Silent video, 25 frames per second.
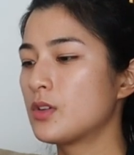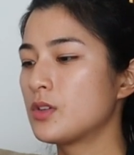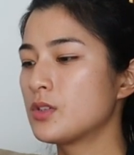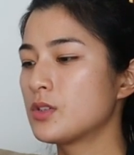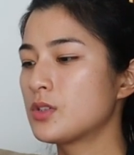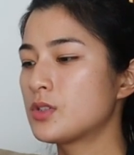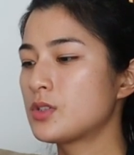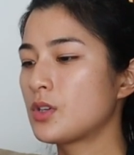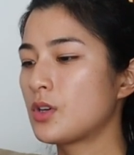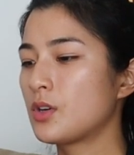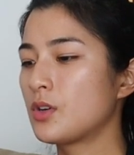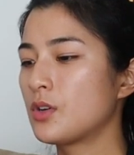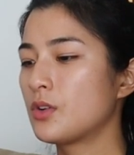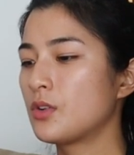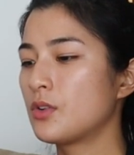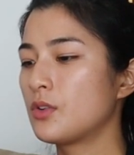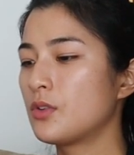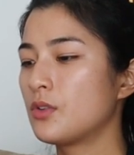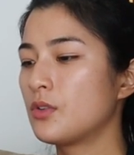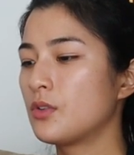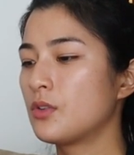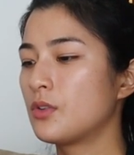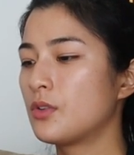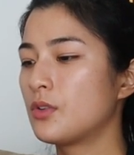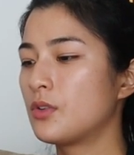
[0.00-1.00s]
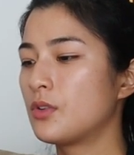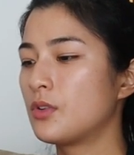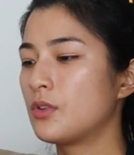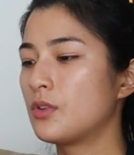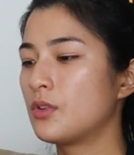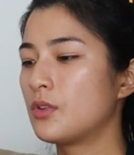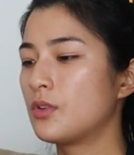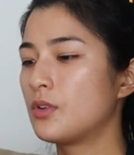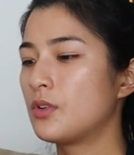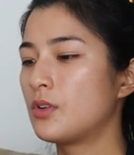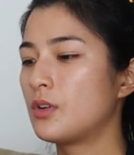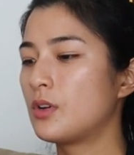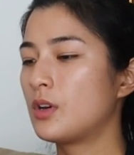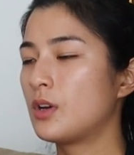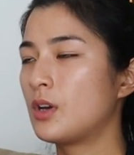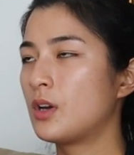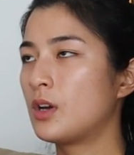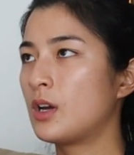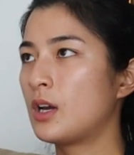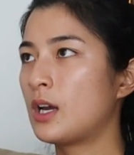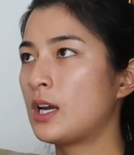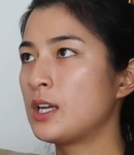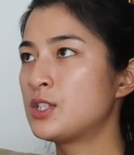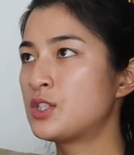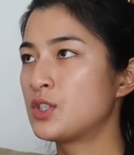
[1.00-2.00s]
So
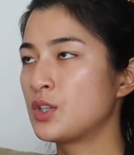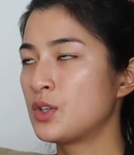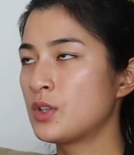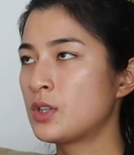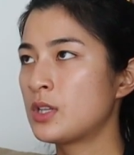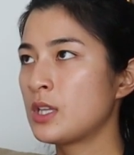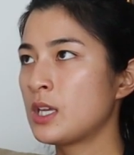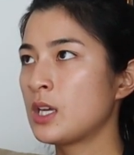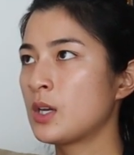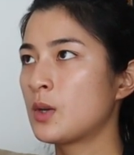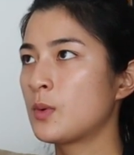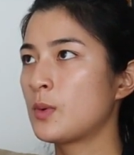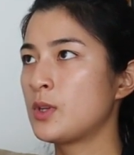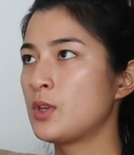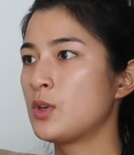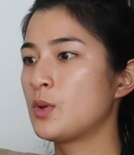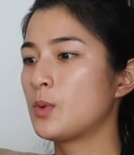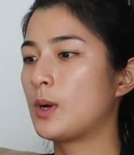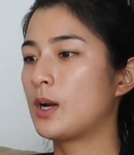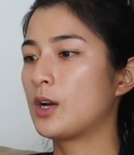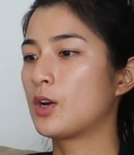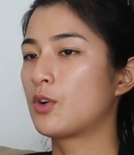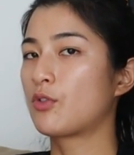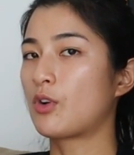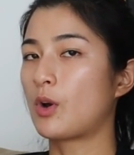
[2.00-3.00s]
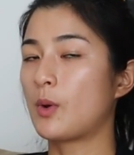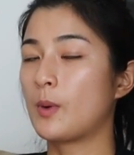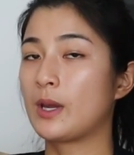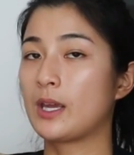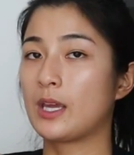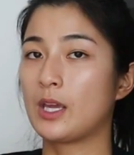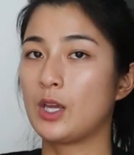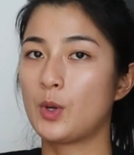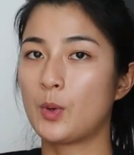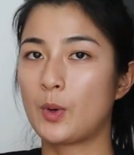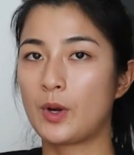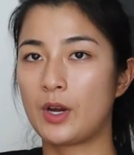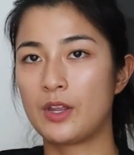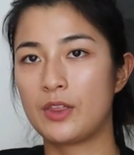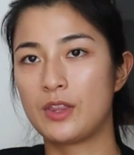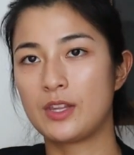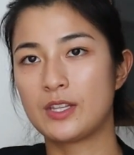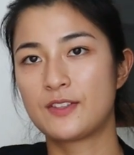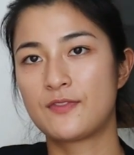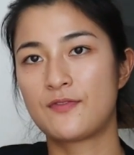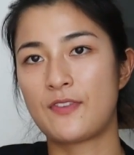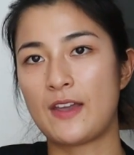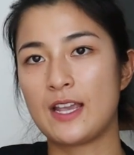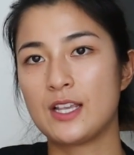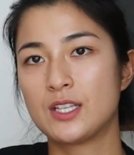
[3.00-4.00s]
I do think when you are in
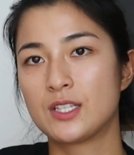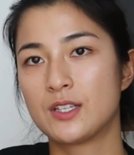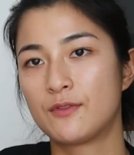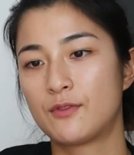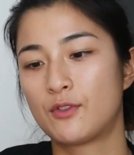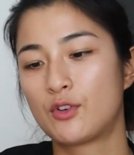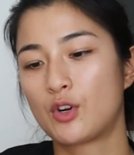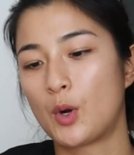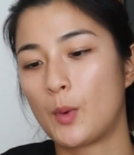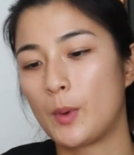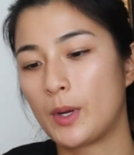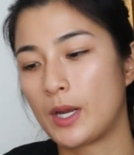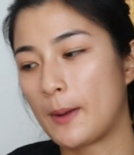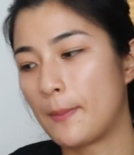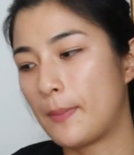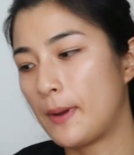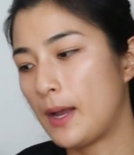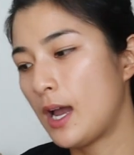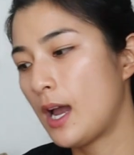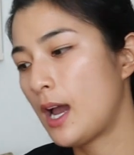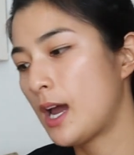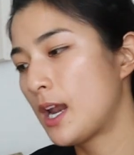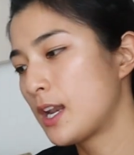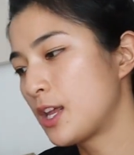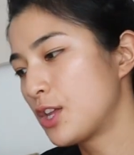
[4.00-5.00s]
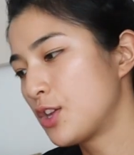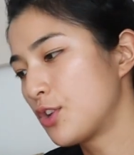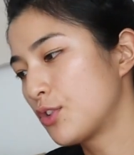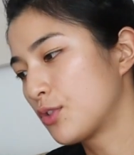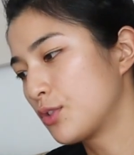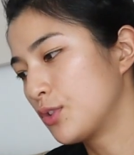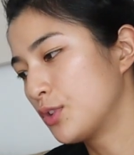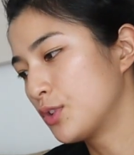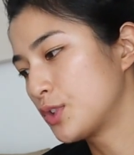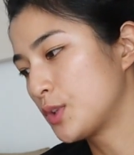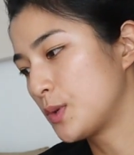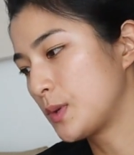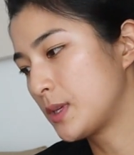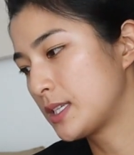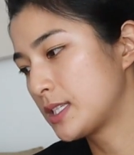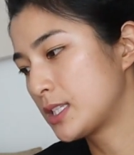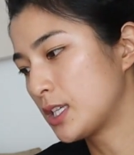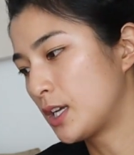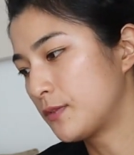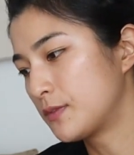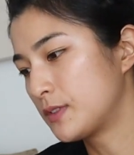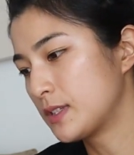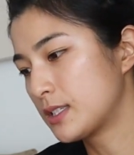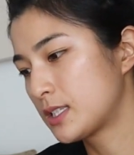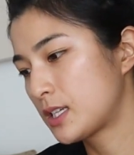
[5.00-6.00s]
this phase of growing apart and you're all doing
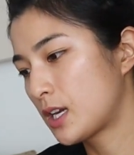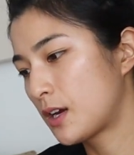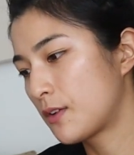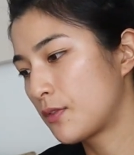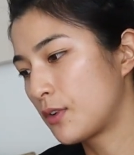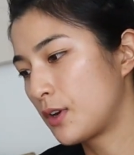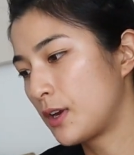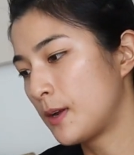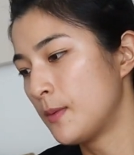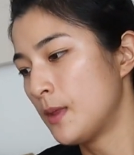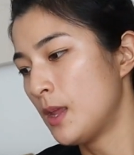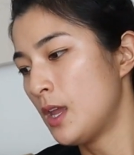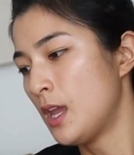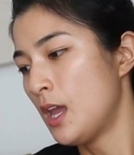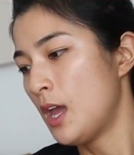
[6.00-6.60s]
self-discovery,